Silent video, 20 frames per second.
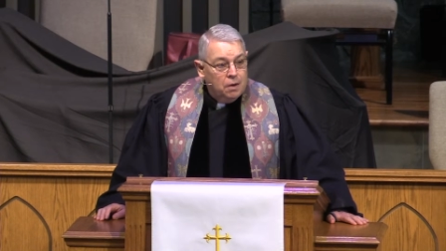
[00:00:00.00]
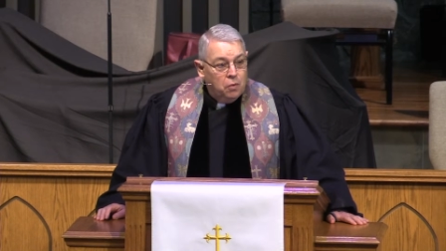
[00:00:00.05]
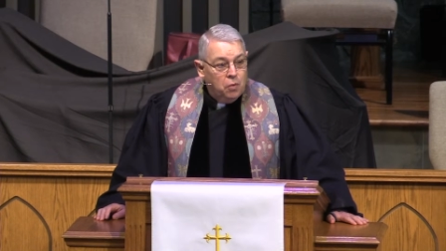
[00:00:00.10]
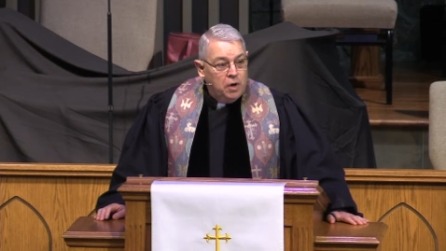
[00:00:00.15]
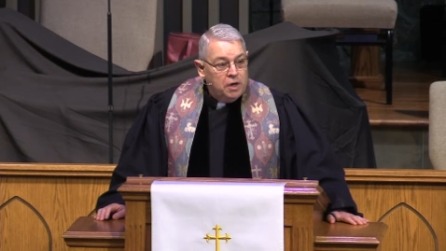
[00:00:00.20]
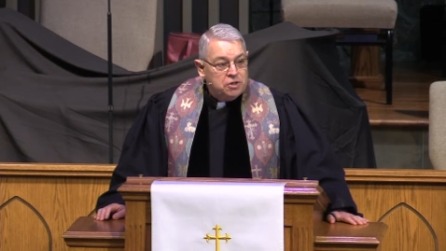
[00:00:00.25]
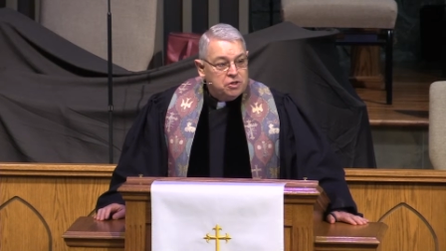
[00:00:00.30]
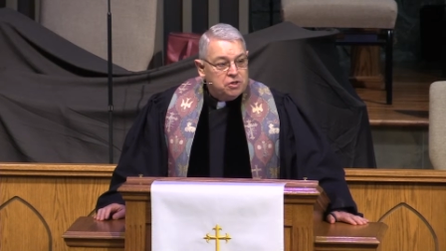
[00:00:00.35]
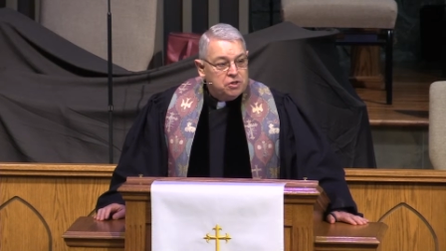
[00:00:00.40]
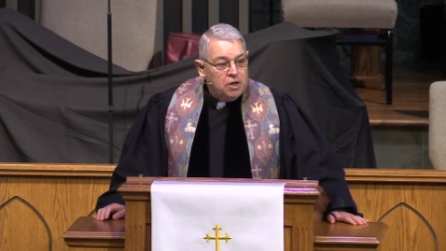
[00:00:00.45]

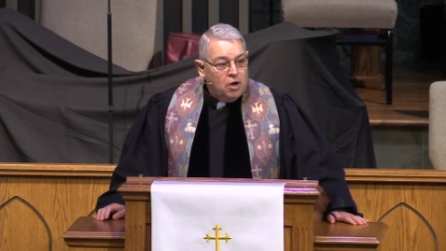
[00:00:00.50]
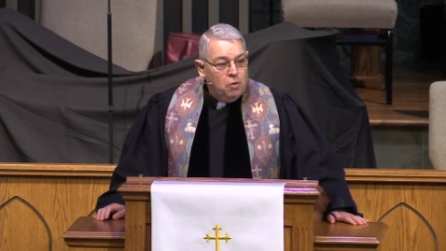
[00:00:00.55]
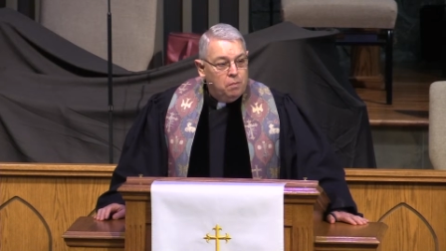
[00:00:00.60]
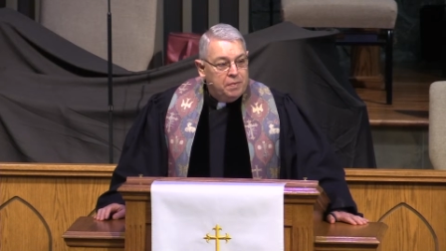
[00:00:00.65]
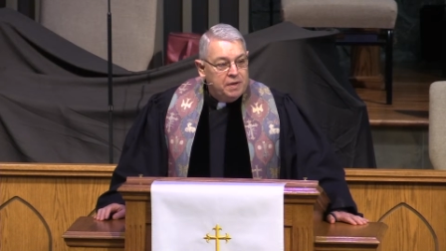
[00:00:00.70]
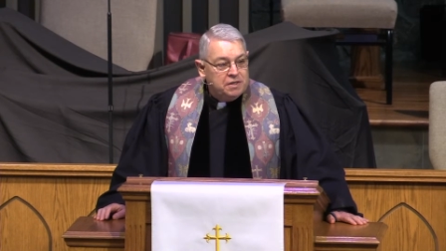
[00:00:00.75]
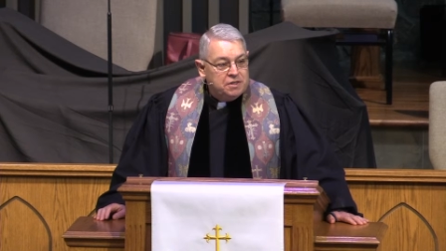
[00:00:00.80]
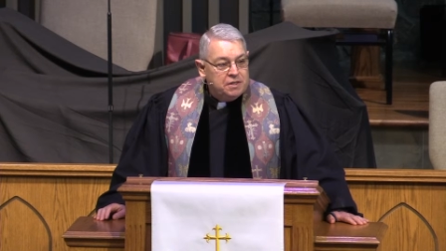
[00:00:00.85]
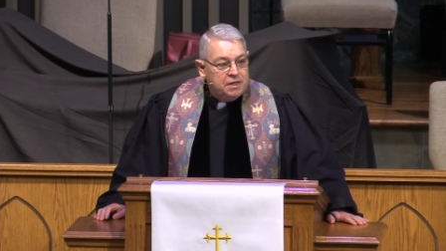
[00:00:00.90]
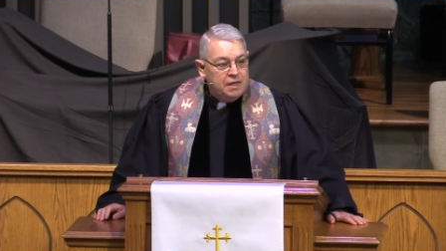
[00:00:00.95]
We're so
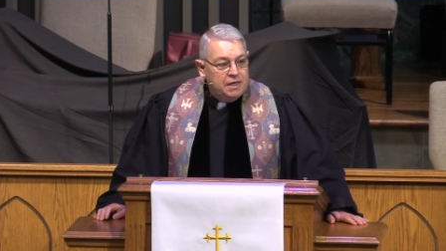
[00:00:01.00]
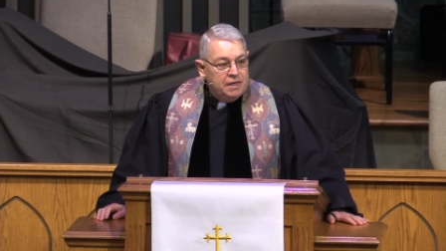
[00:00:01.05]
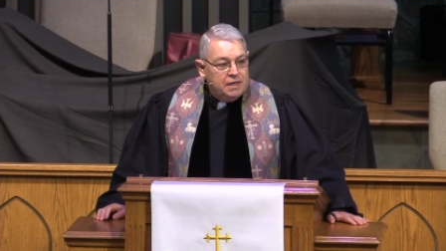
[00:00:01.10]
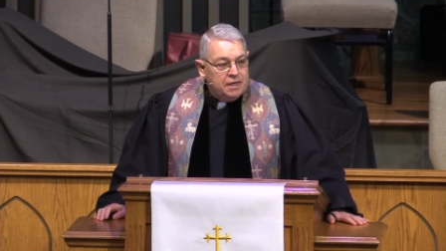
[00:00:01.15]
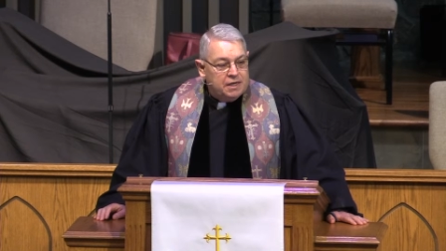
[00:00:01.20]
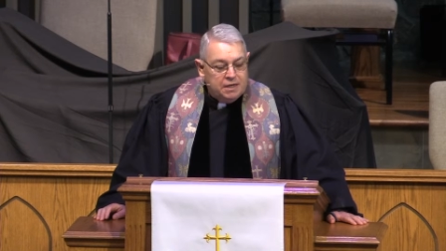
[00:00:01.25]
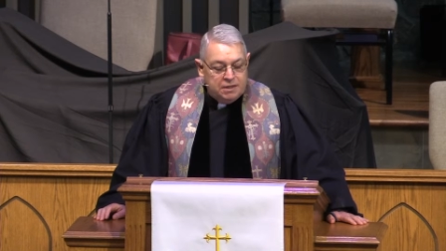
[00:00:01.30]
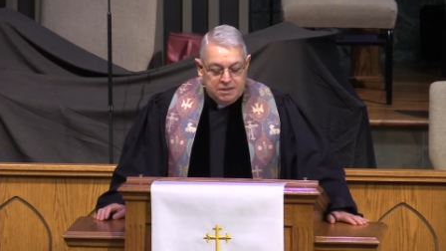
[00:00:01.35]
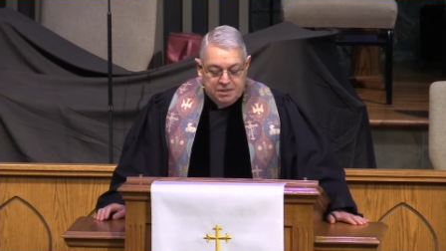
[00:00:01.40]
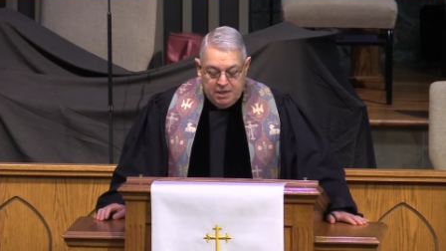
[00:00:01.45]
busy
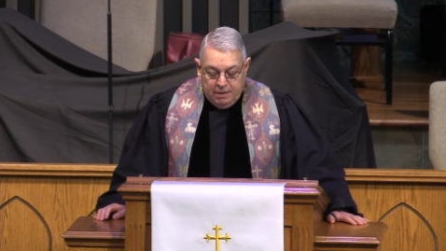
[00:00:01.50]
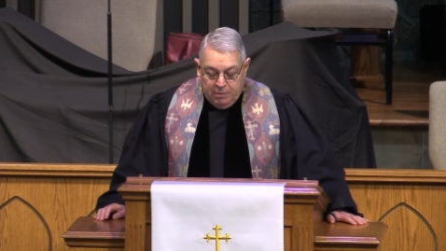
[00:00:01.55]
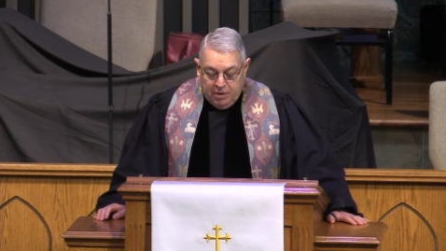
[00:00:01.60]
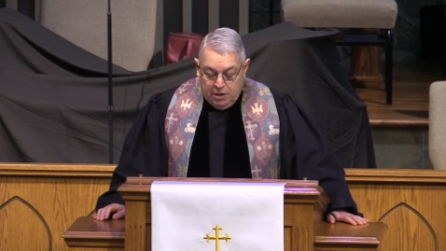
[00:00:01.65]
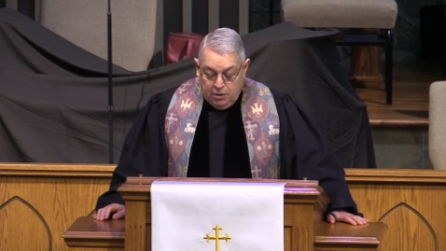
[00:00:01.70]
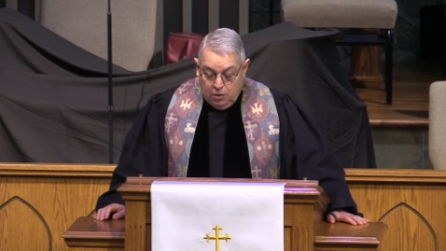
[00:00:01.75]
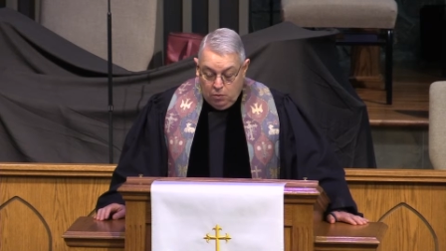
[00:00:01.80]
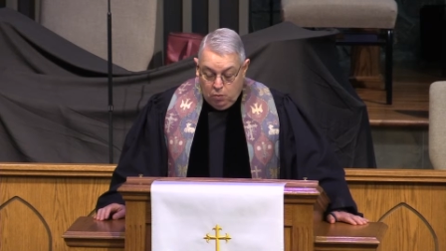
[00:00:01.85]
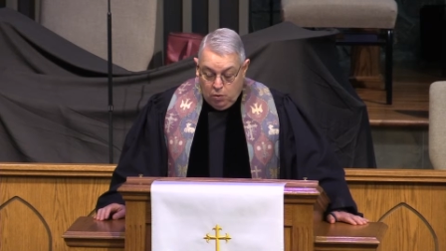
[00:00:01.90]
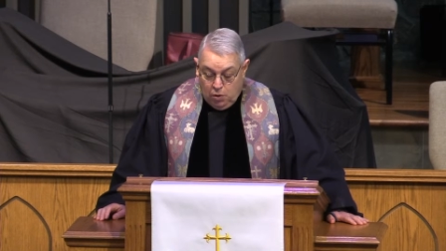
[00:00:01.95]

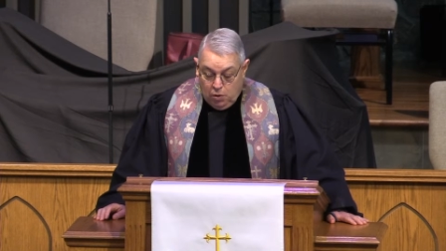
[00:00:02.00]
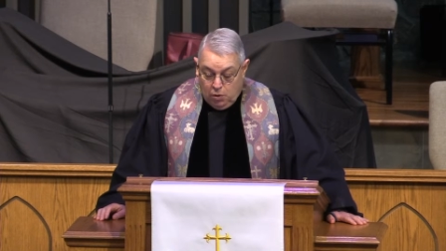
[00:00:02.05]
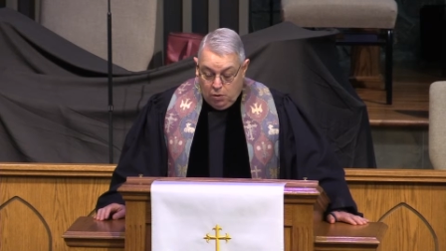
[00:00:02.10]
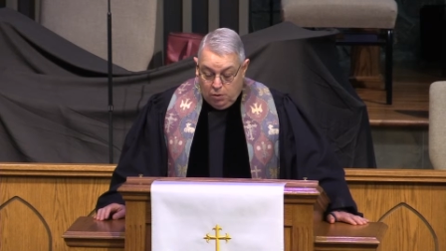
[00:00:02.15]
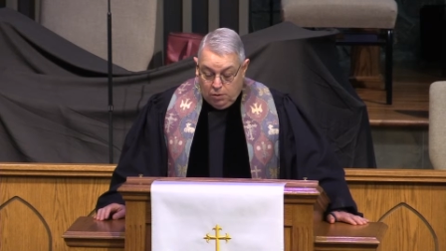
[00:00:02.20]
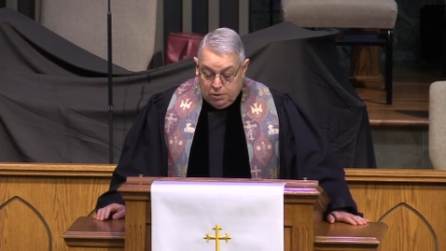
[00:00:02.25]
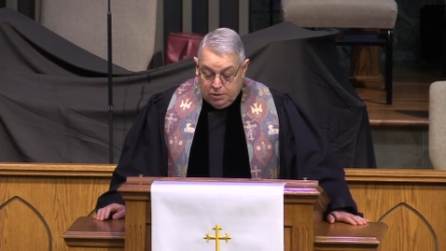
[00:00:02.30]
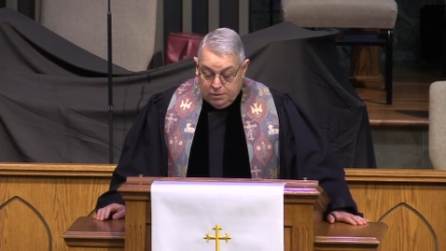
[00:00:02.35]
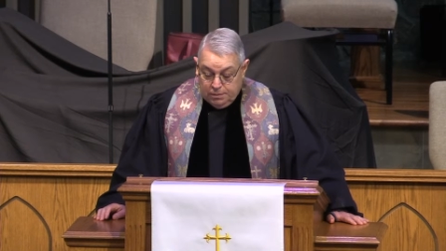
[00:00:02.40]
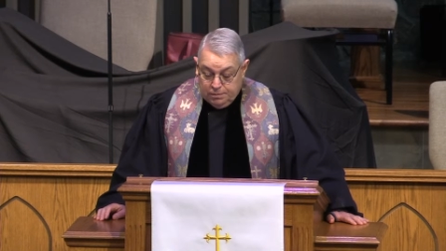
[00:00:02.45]
condemning the
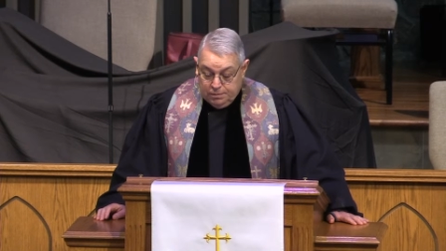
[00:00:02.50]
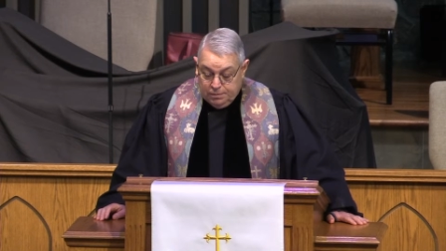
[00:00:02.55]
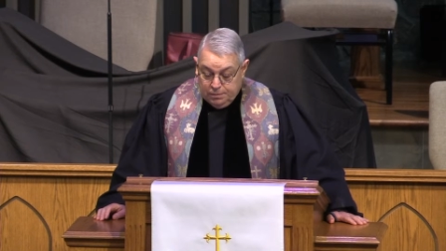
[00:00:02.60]
world